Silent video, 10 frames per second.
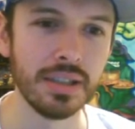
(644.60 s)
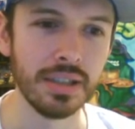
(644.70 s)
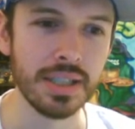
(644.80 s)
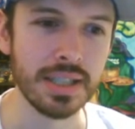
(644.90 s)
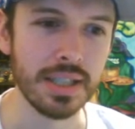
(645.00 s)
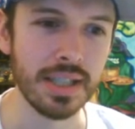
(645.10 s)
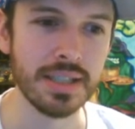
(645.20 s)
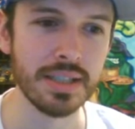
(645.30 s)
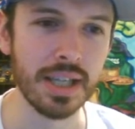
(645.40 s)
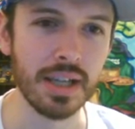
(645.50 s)
Listen,
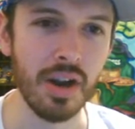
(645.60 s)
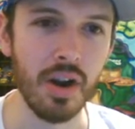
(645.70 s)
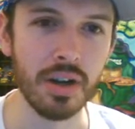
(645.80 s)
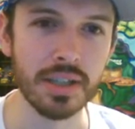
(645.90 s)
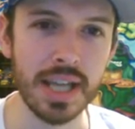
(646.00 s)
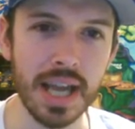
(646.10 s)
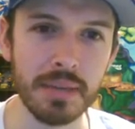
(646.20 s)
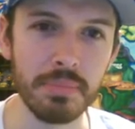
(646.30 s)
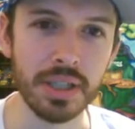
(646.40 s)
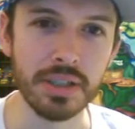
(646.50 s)
this is like a heart attack,
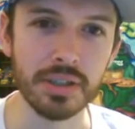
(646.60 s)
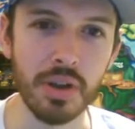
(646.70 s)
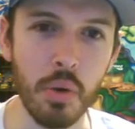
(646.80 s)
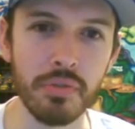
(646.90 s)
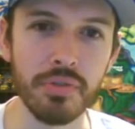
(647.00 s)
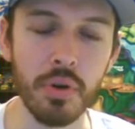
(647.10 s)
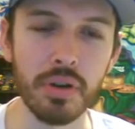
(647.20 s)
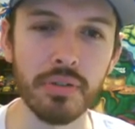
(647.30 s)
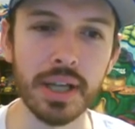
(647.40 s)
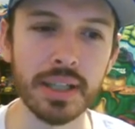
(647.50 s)
but you're going for
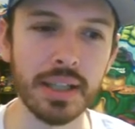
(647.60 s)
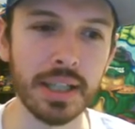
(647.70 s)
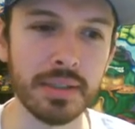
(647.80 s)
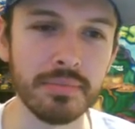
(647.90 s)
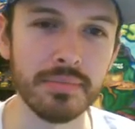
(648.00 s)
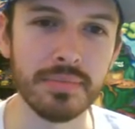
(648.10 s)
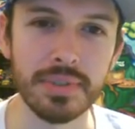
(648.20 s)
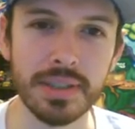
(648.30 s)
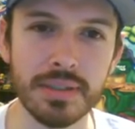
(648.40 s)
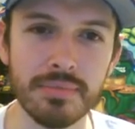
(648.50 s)
it, right? Like,
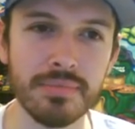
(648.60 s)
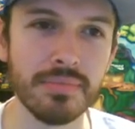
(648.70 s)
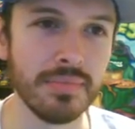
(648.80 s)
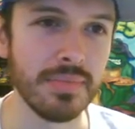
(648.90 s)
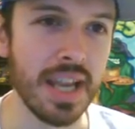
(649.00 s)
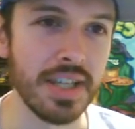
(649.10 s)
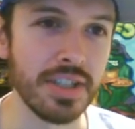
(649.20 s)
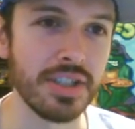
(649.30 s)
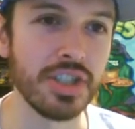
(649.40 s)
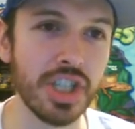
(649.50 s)

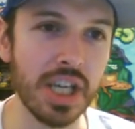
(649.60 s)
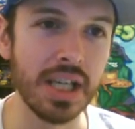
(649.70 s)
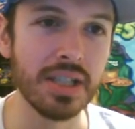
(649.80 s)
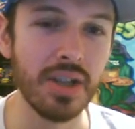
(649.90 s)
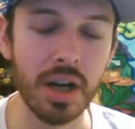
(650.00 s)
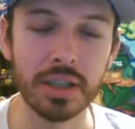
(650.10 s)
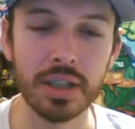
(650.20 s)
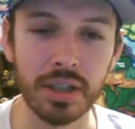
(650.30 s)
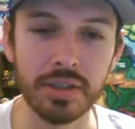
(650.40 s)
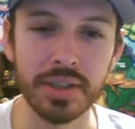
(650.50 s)
it's cheese on
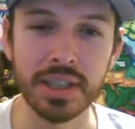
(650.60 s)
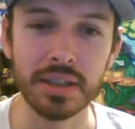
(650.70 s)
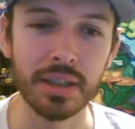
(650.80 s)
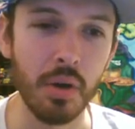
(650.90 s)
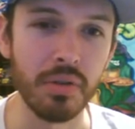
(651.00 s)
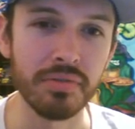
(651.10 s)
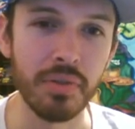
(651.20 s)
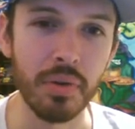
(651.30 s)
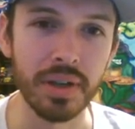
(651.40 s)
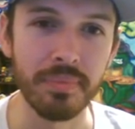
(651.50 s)
curry, you're going
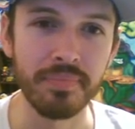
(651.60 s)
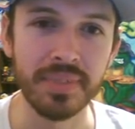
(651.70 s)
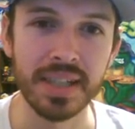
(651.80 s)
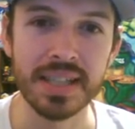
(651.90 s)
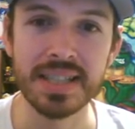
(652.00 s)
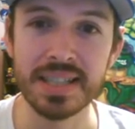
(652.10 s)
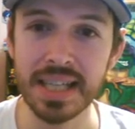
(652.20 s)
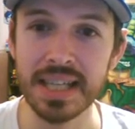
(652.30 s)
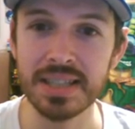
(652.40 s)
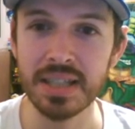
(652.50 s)
for it.
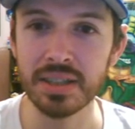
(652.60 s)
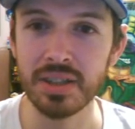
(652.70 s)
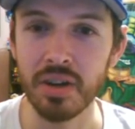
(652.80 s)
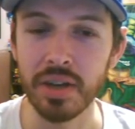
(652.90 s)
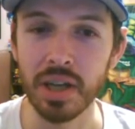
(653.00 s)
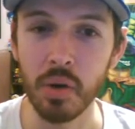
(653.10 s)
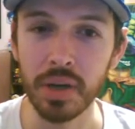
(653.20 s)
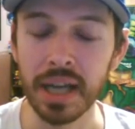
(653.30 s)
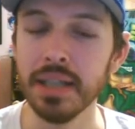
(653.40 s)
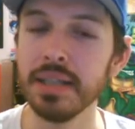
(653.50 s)
Seasoned curry.
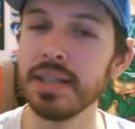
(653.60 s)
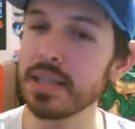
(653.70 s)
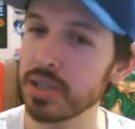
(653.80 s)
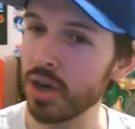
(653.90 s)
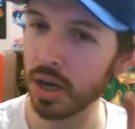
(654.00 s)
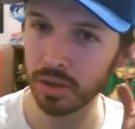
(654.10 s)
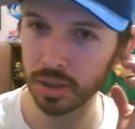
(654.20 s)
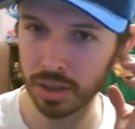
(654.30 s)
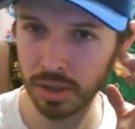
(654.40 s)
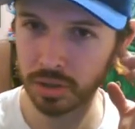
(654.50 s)
Okay, this is starting to
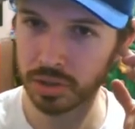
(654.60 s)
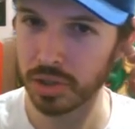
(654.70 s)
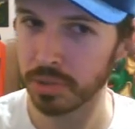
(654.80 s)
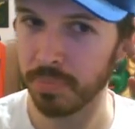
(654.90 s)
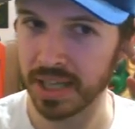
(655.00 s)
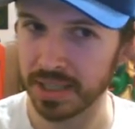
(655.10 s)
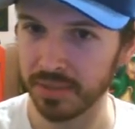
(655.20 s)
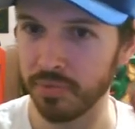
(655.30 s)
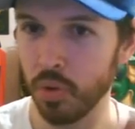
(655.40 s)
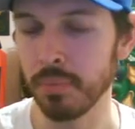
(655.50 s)
look a little too
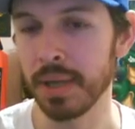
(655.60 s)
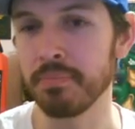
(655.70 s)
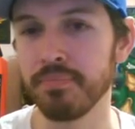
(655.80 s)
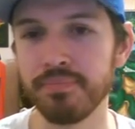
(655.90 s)
spicy for me.